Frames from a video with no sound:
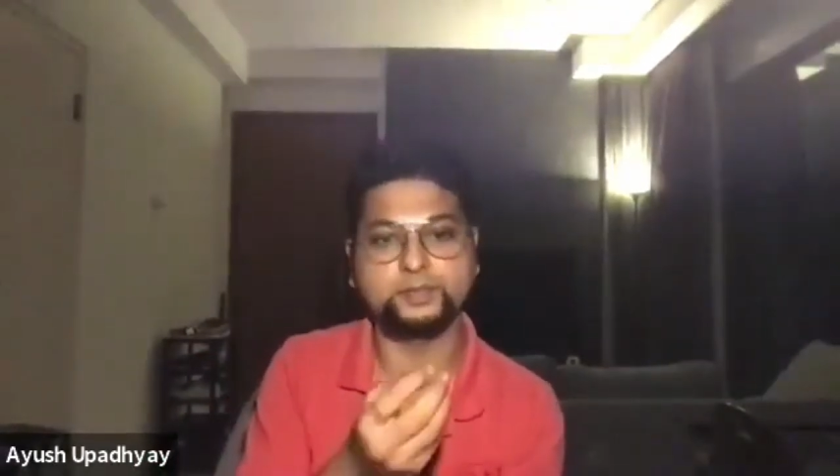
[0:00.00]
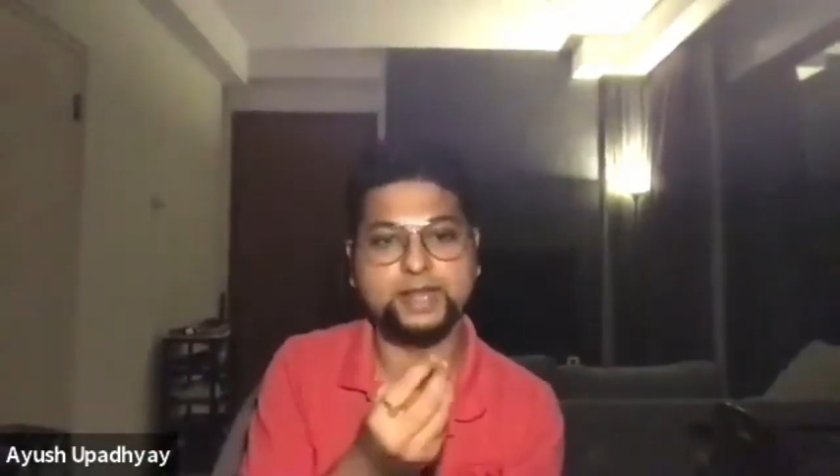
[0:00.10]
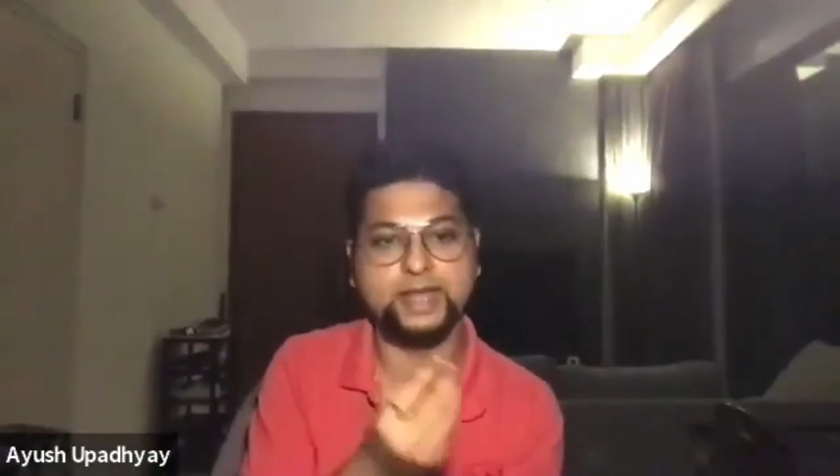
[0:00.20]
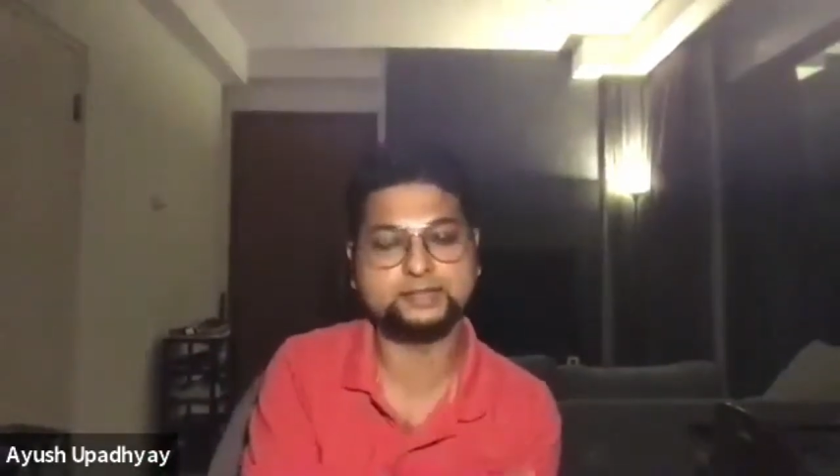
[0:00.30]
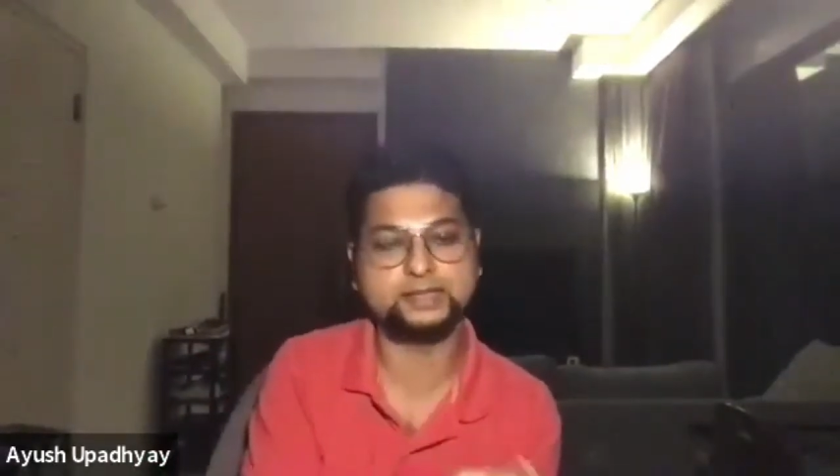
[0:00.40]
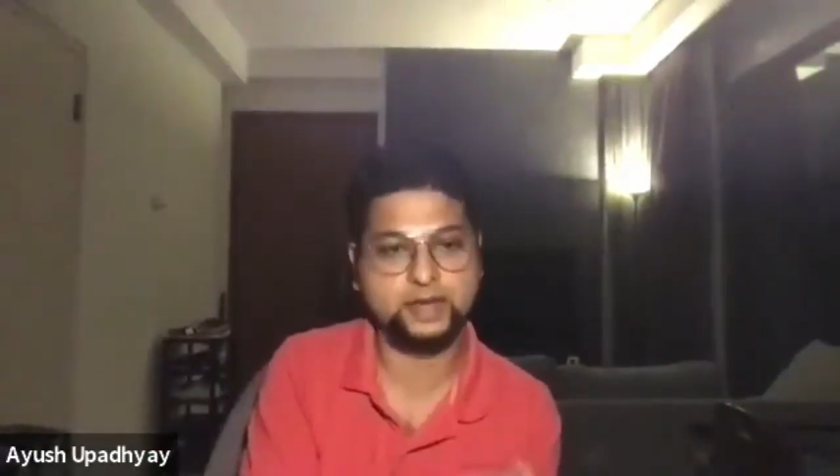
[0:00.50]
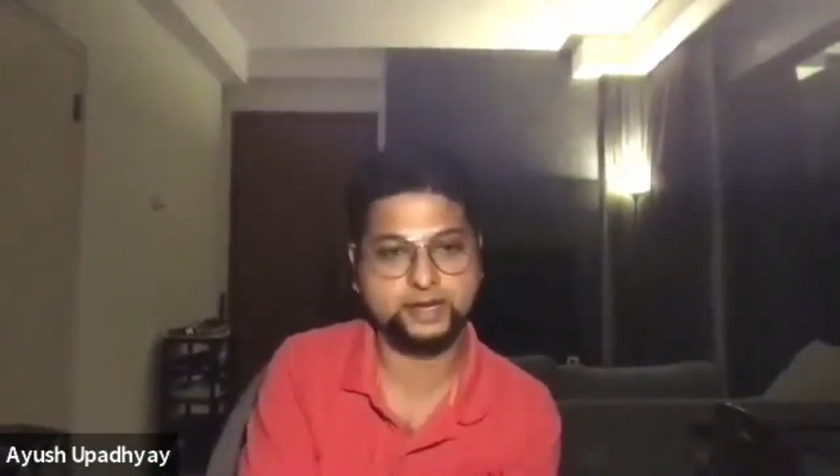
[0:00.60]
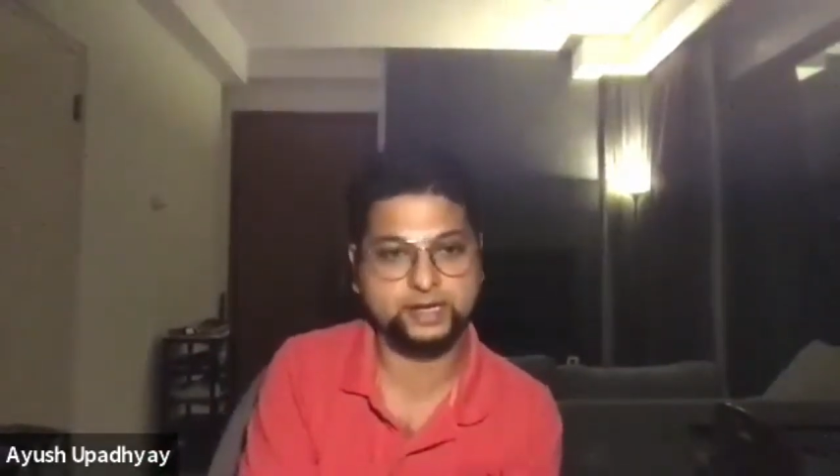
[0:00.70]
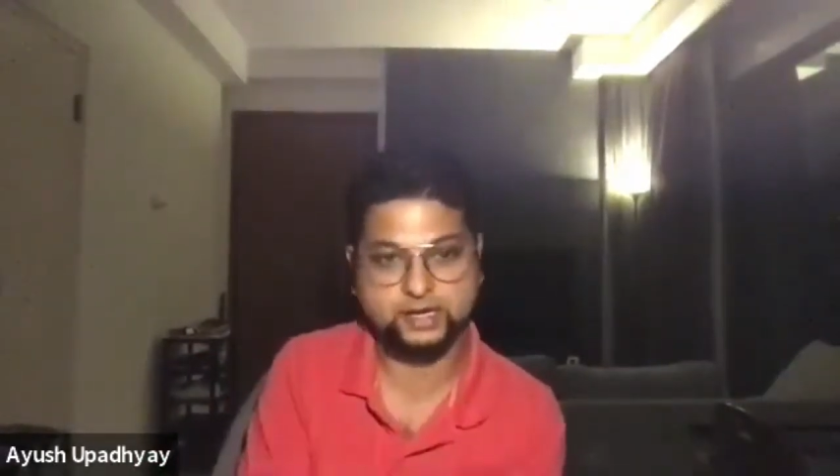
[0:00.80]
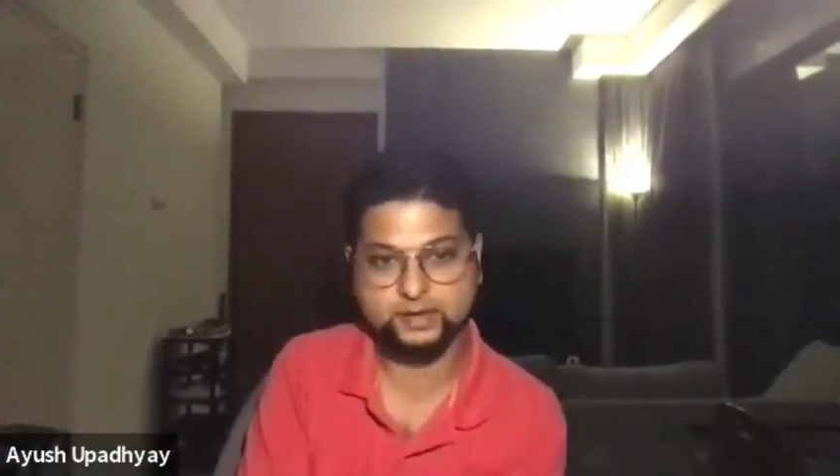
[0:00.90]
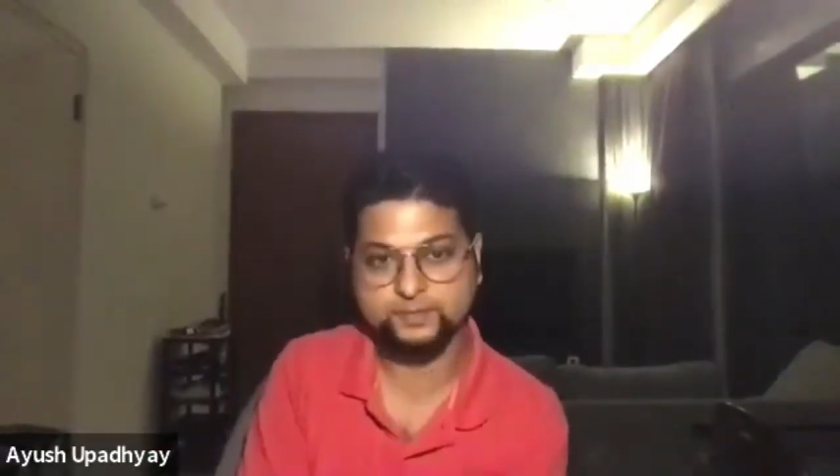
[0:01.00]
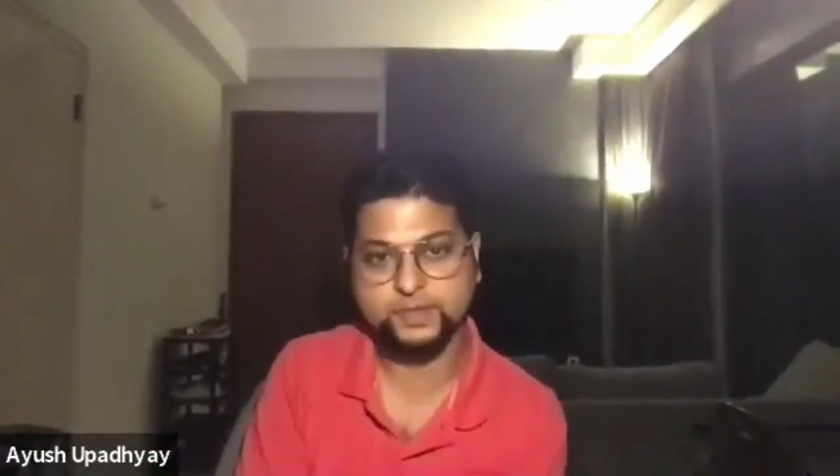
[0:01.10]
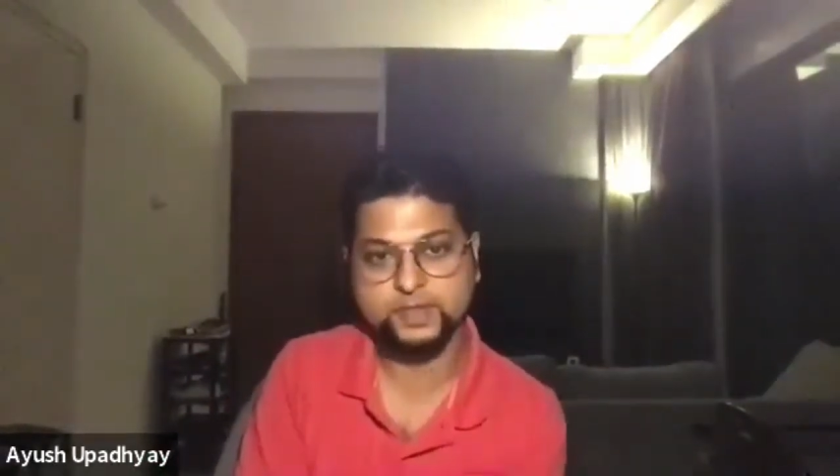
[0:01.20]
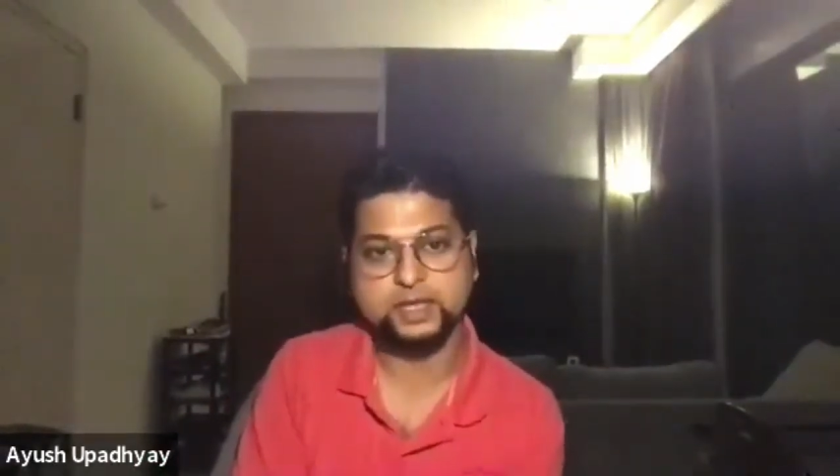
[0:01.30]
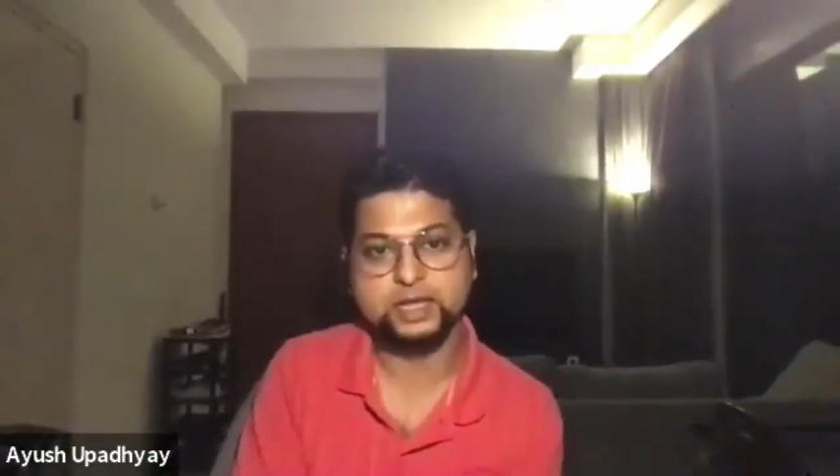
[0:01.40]
takes an idea
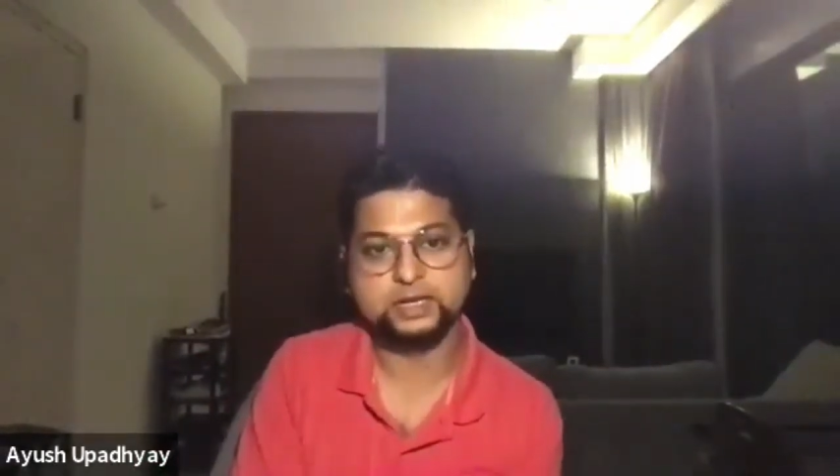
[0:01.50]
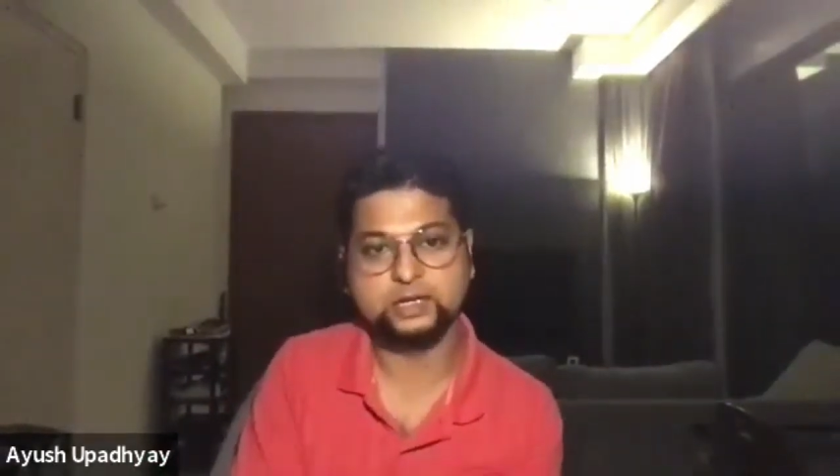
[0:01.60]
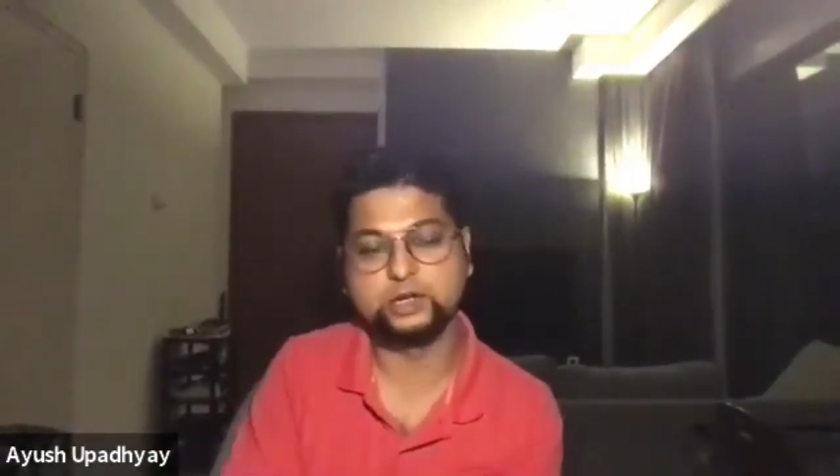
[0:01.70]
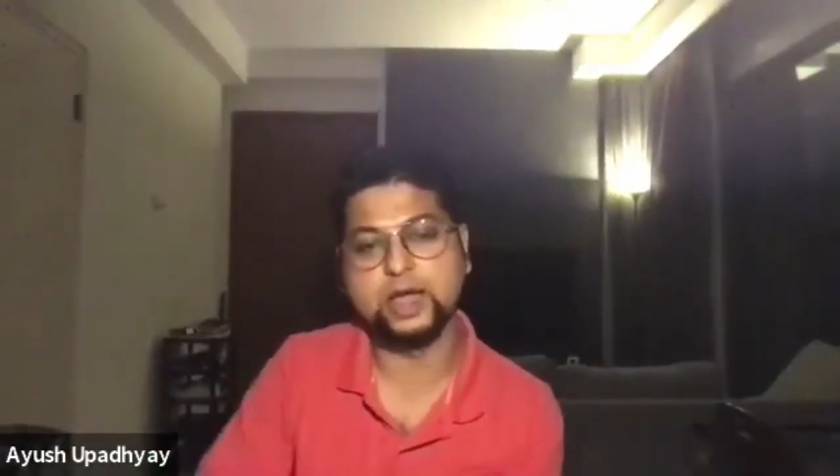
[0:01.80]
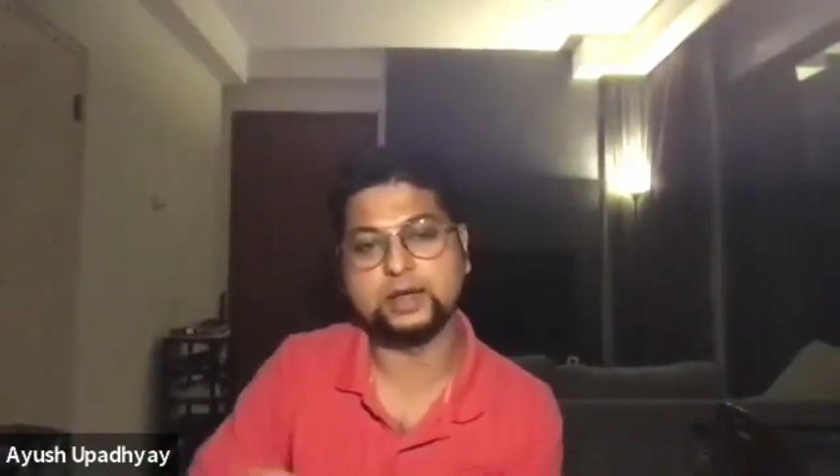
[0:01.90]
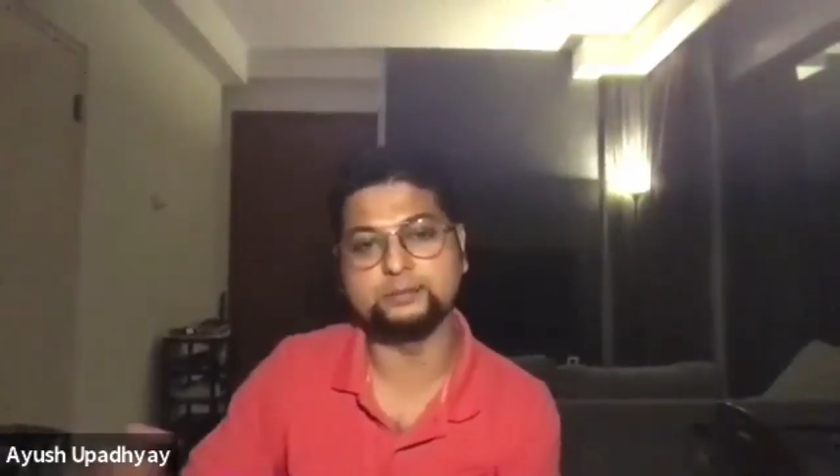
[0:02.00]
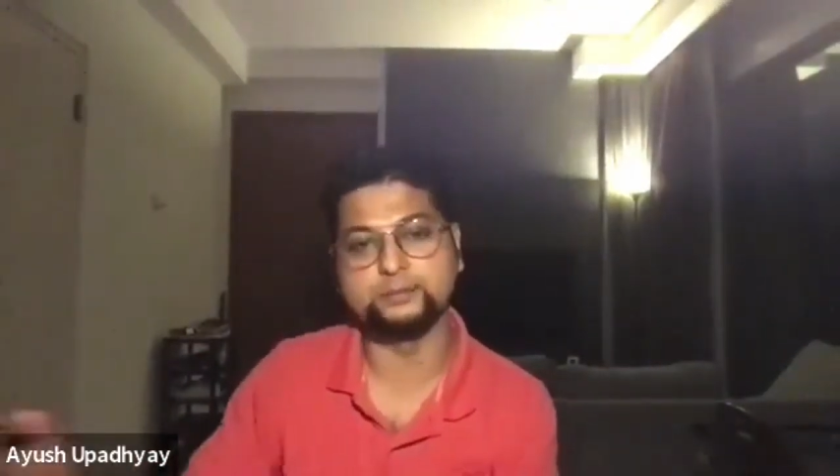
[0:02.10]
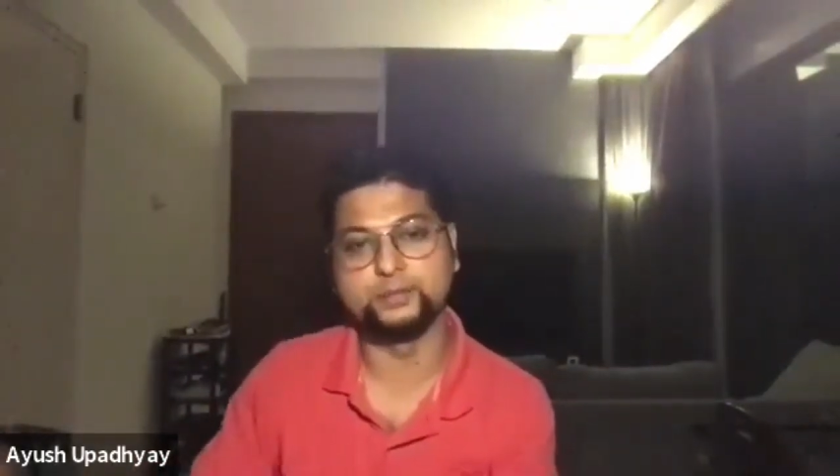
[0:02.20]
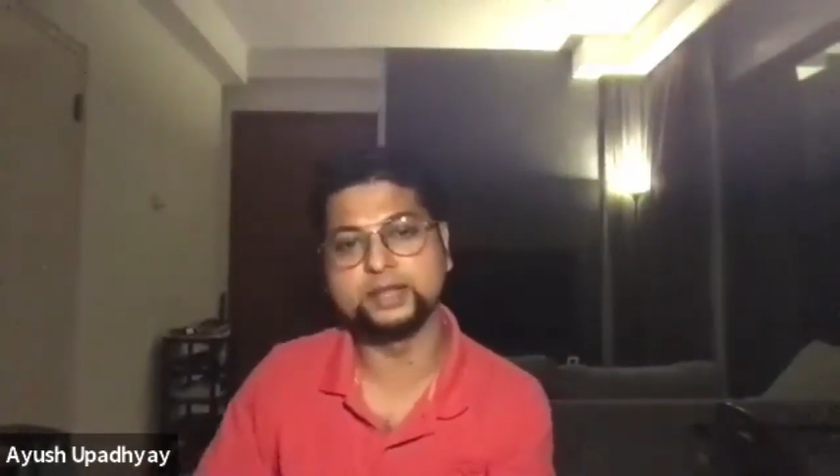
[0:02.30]
and